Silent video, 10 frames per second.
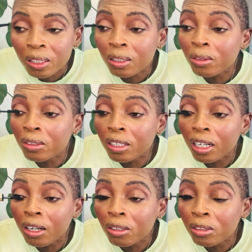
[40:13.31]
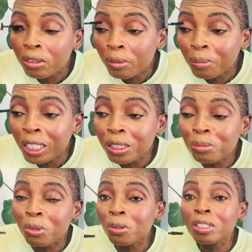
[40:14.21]
look how my
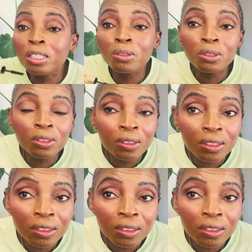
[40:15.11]
small little